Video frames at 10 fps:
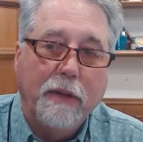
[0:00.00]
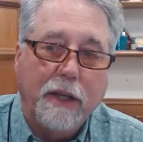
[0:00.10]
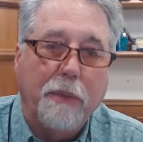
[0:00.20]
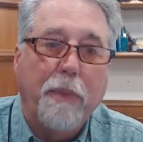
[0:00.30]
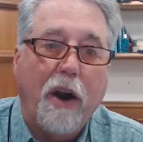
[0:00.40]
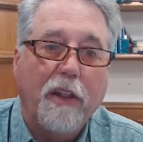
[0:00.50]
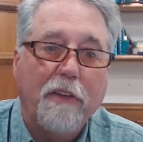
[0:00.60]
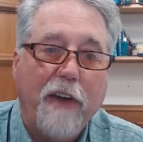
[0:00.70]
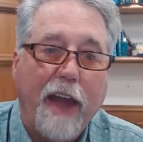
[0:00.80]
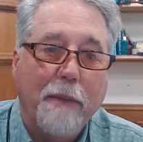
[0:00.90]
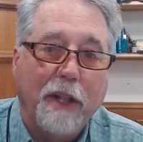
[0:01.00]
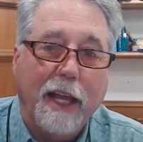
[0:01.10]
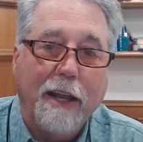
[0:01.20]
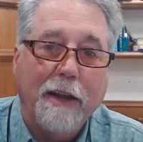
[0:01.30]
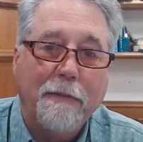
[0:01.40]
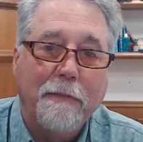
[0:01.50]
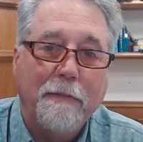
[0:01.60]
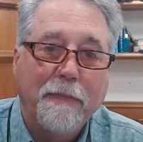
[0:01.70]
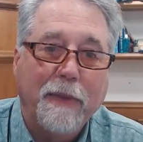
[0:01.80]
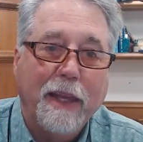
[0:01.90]
You're part of the family,
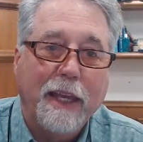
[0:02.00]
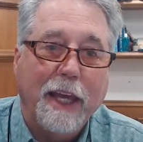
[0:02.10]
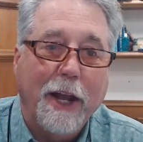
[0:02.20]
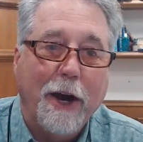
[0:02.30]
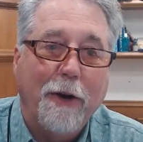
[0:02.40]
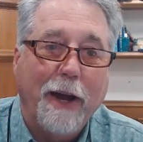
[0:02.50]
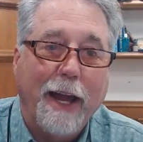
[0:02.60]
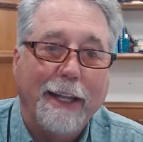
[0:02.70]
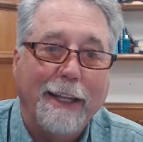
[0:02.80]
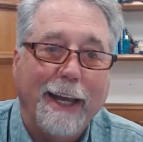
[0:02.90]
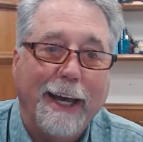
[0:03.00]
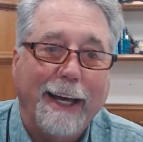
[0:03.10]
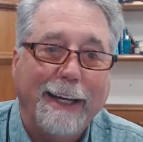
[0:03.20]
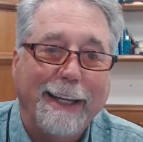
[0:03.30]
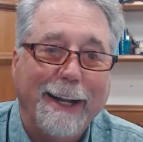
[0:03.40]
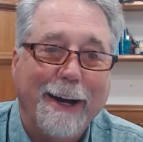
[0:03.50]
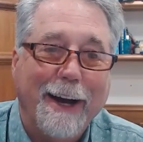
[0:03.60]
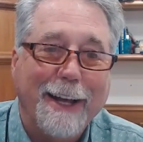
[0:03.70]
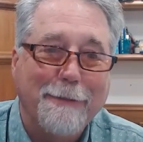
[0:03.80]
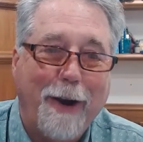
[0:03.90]

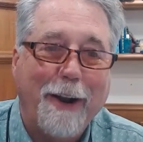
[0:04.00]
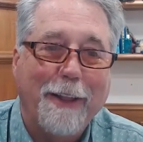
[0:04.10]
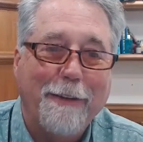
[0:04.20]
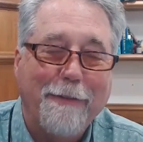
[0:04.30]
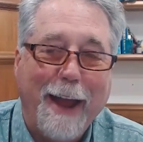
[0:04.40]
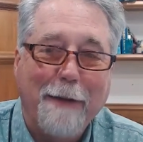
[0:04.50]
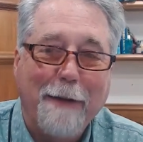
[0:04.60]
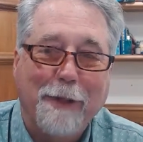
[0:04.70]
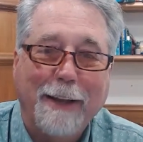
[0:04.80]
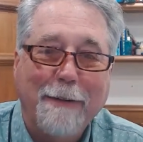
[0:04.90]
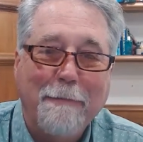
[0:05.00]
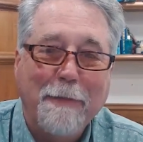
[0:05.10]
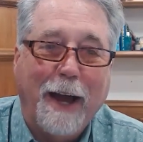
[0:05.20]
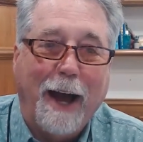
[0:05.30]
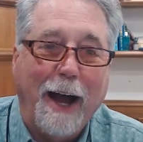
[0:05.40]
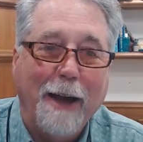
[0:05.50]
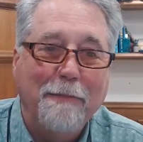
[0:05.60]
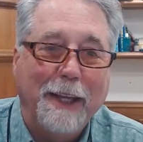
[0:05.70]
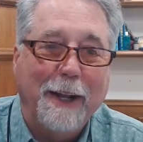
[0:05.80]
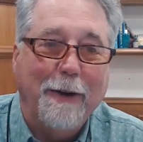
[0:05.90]
as part of the family,
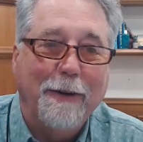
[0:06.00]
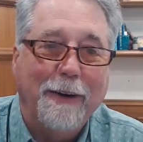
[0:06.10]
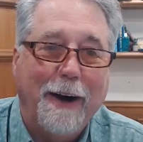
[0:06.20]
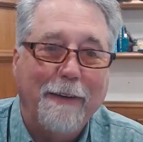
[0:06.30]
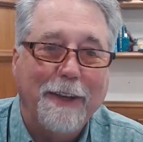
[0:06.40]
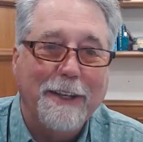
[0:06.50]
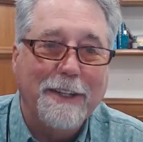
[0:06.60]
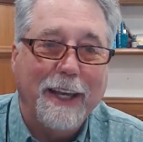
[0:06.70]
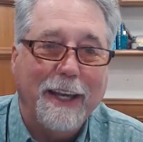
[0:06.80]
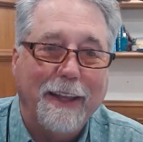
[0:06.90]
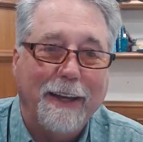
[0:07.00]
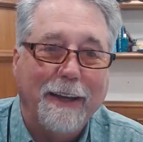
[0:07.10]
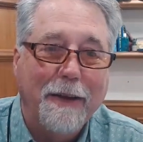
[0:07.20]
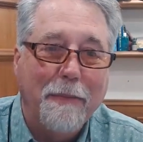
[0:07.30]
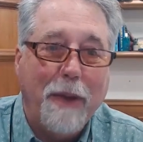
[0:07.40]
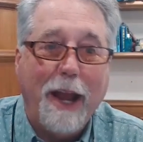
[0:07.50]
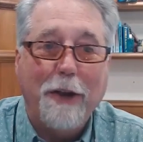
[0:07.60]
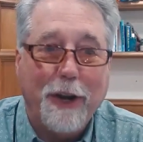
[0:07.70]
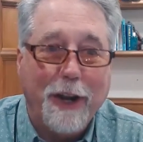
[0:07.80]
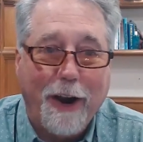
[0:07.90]
I'm, obviously the
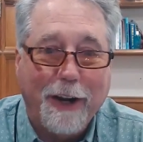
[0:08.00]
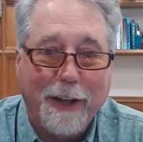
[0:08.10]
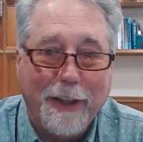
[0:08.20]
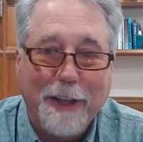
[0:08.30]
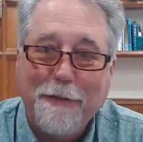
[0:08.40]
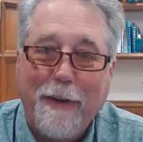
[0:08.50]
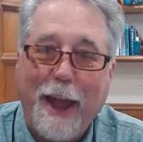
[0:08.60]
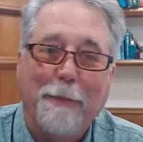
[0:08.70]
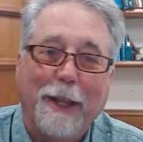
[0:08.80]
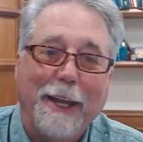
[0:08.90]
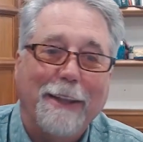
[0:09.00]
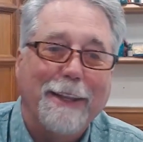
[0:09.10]
patriarch of this family at